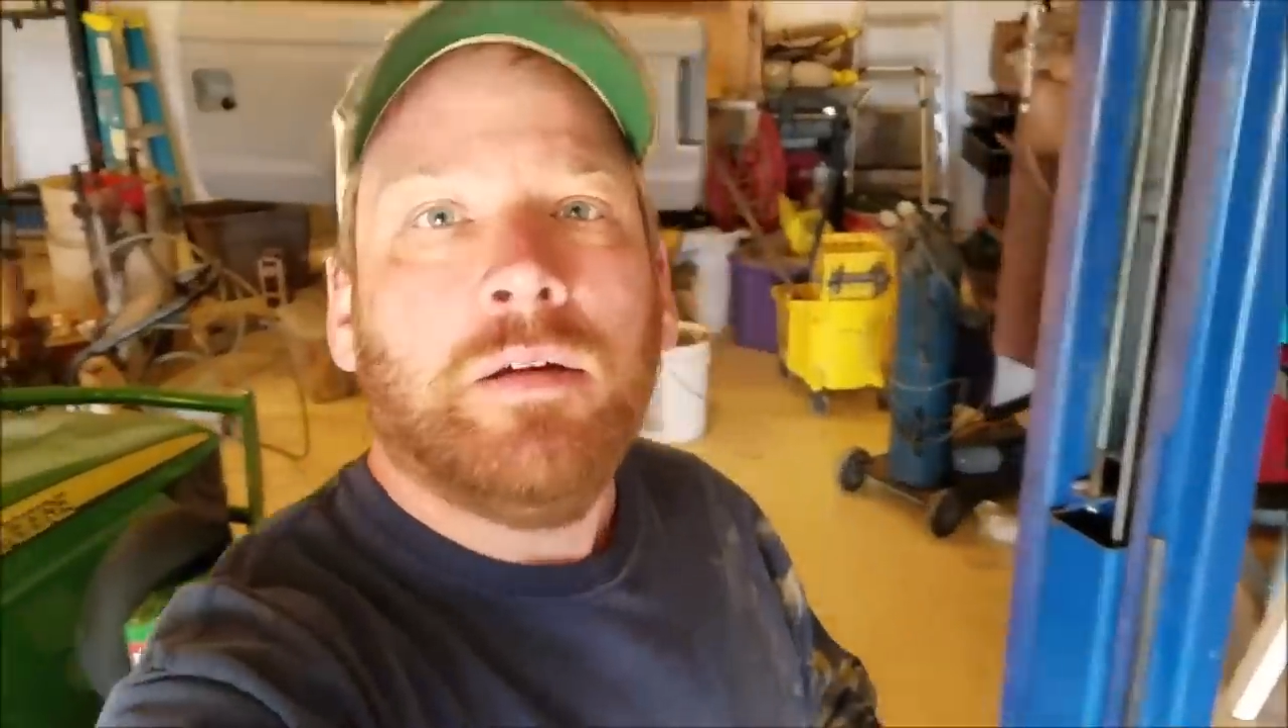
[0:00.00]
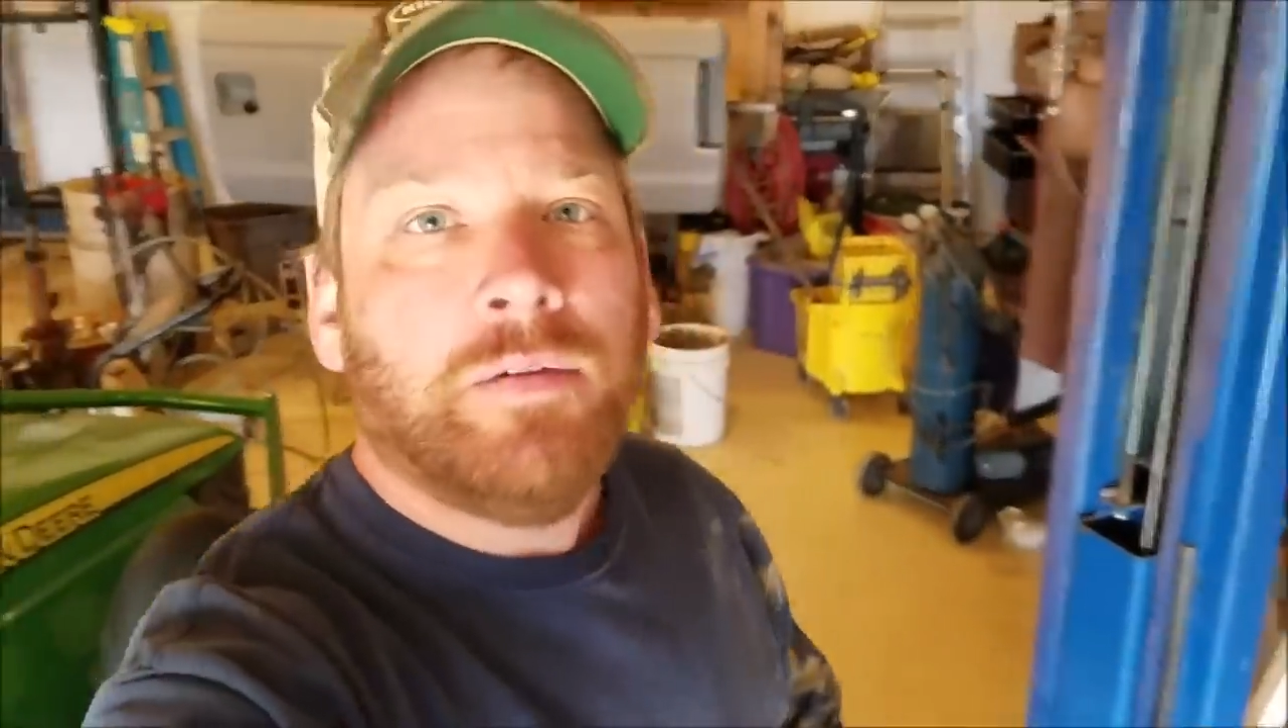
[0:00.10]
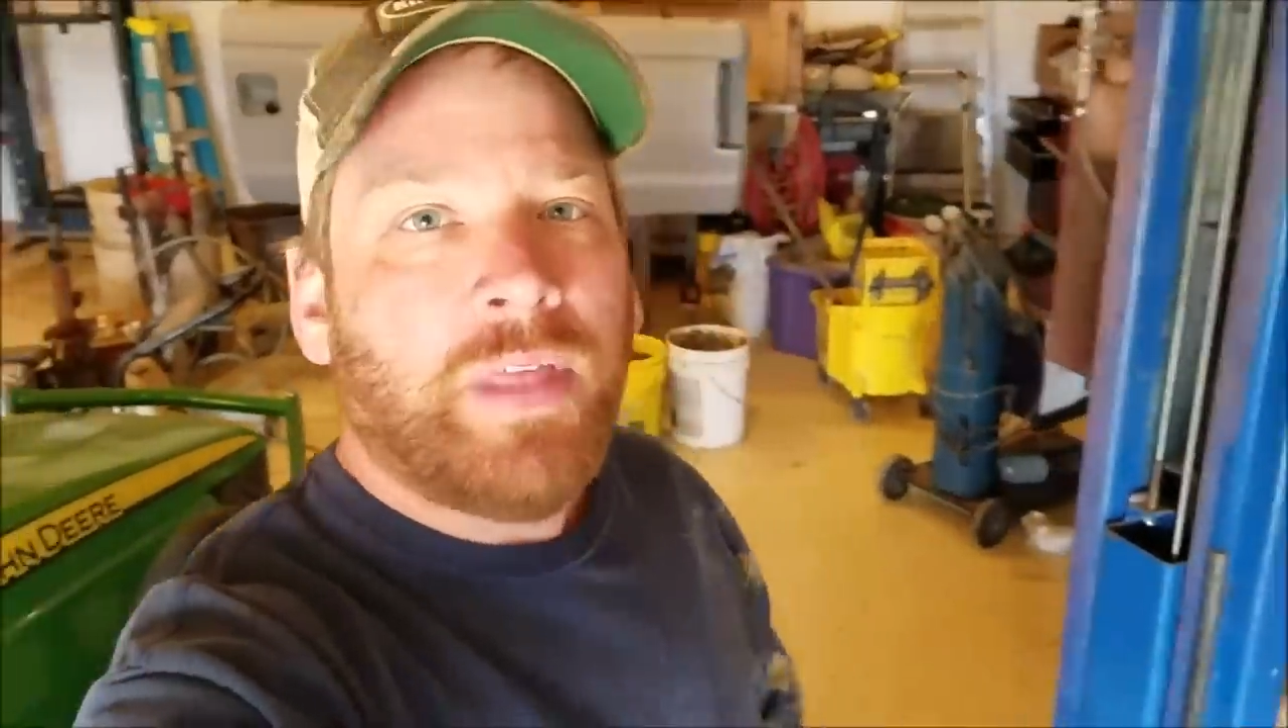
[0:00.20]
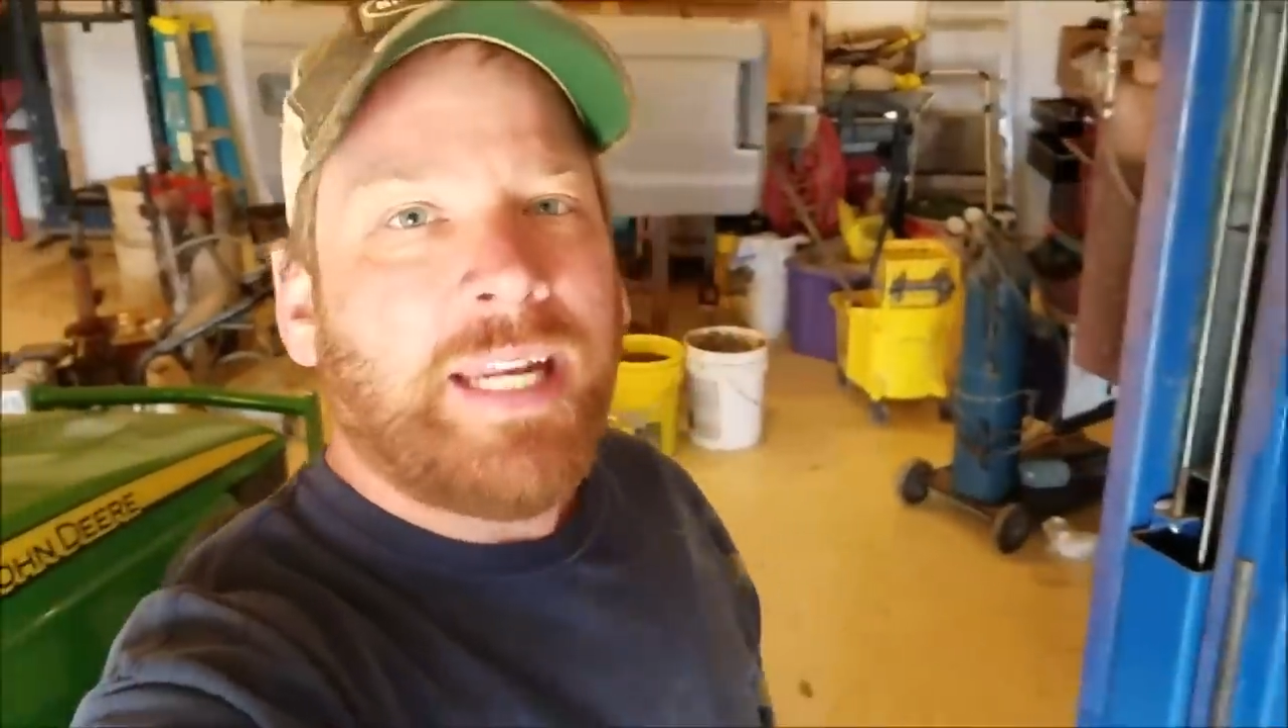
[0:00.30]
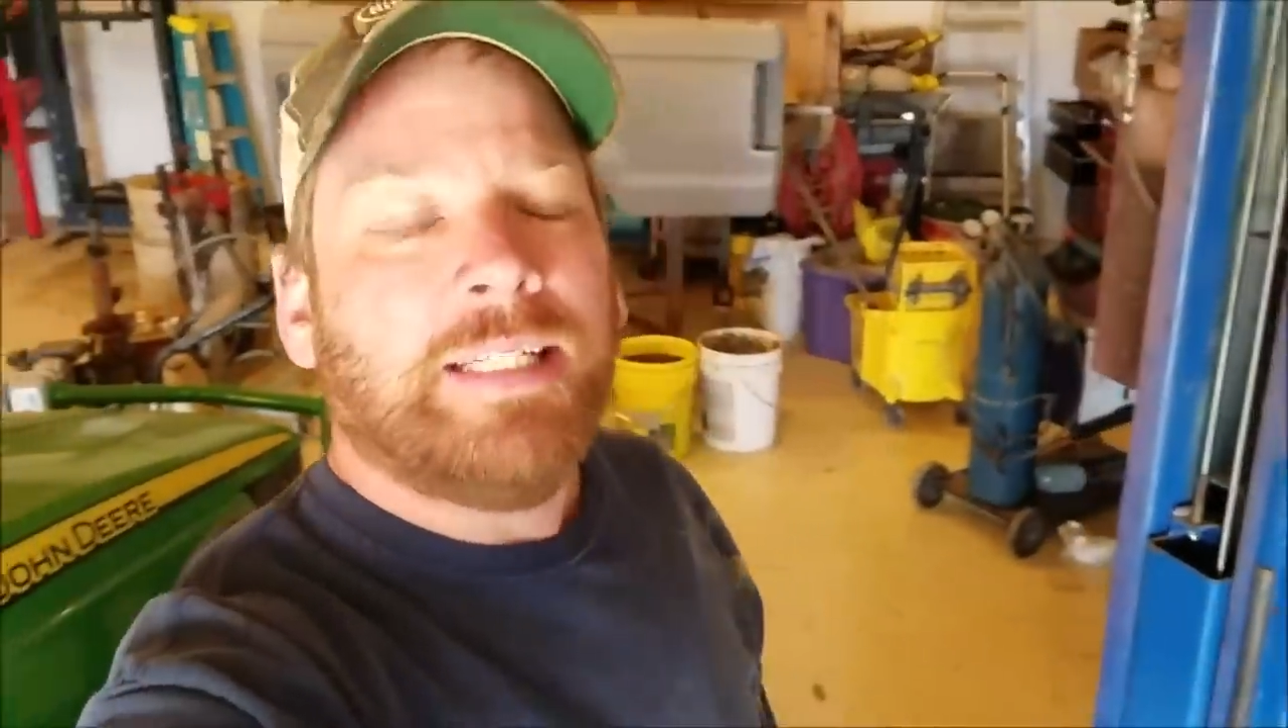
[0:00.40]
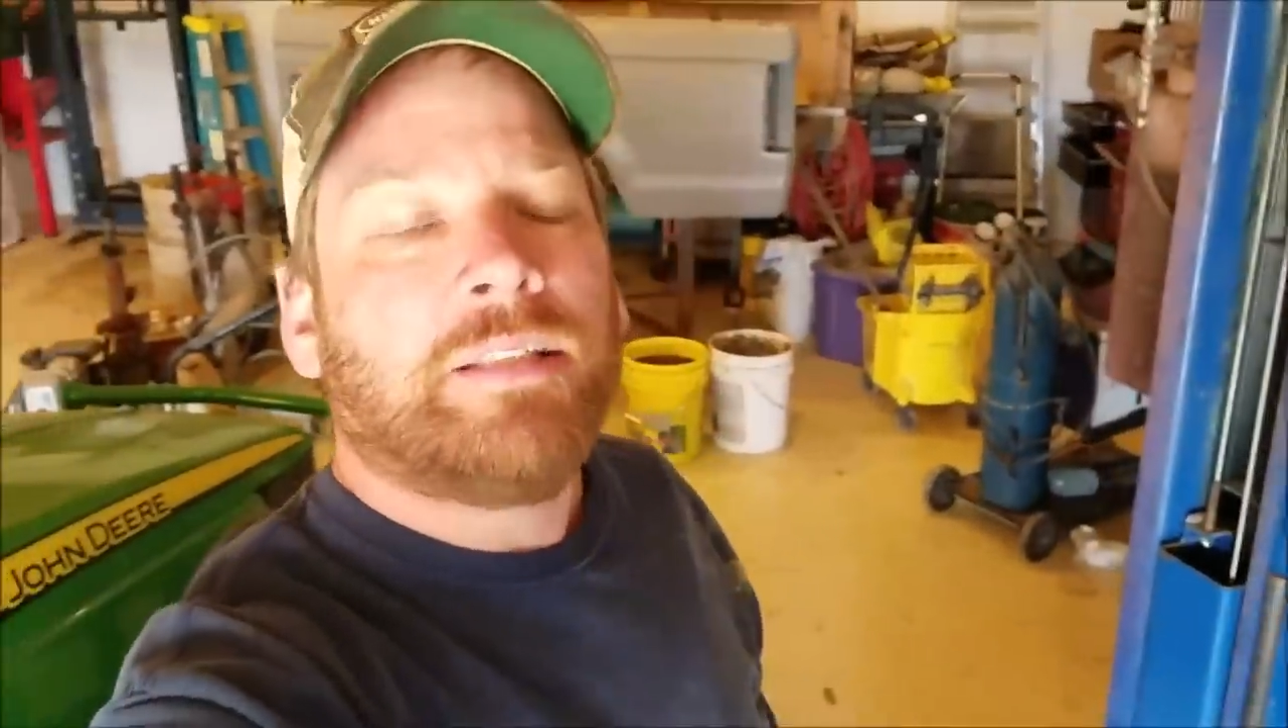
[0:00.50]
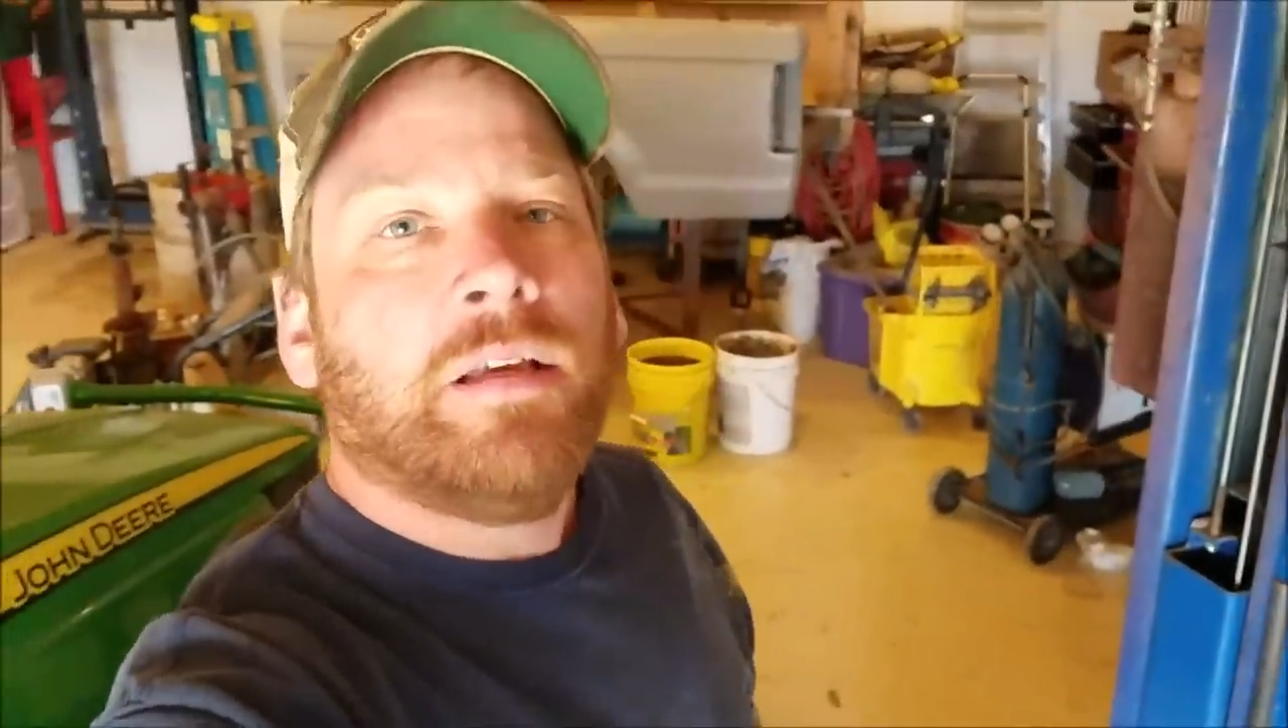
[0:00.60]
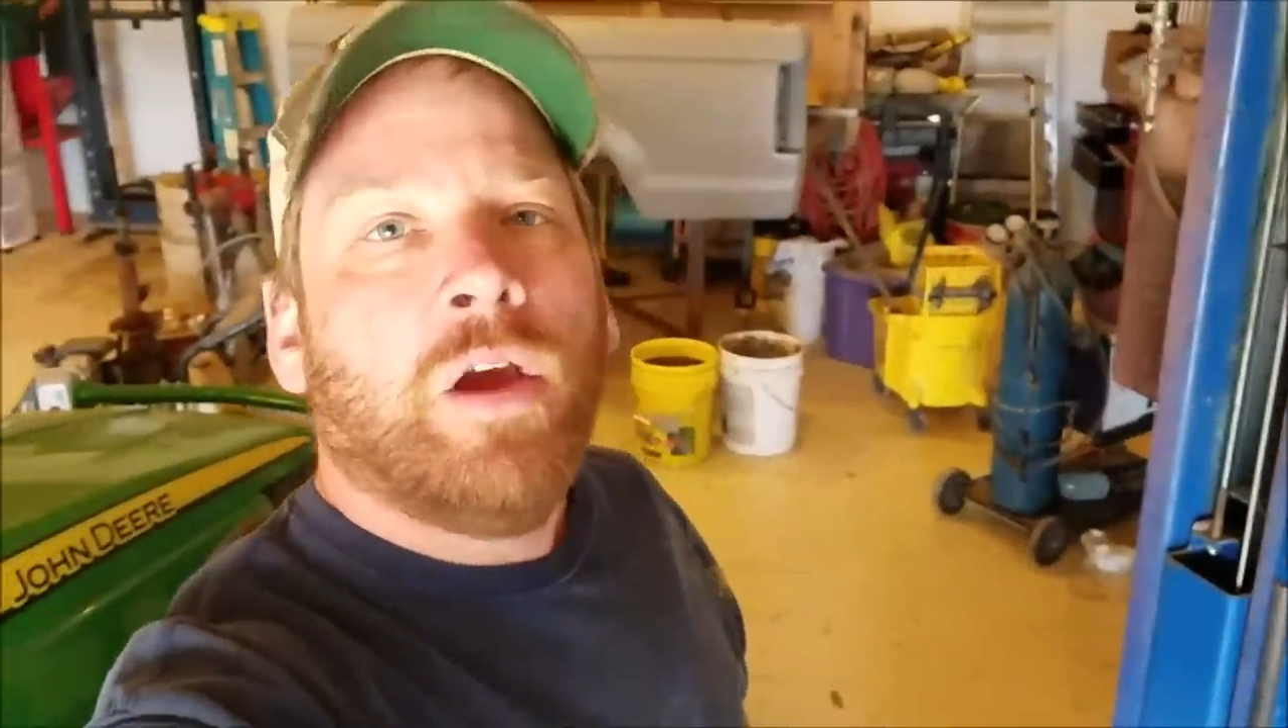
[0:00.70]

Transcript: that is